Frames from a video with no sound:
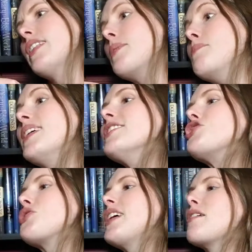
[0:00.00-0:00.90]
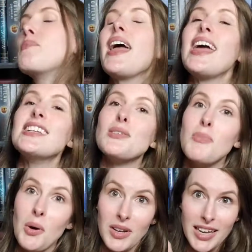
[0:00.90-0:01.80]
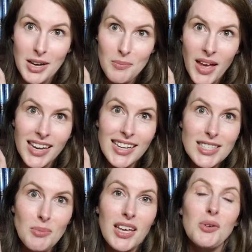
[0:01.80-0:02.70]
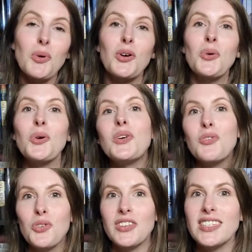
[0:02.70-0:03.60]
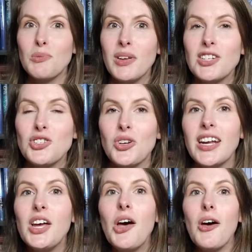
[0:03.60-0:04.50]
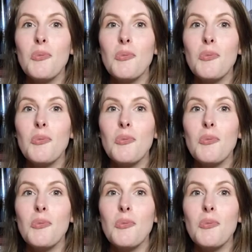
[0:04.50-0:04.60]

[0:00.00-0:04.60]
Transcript: The Ministry of Pandemonium. And he ends up getting recruited for this ministry who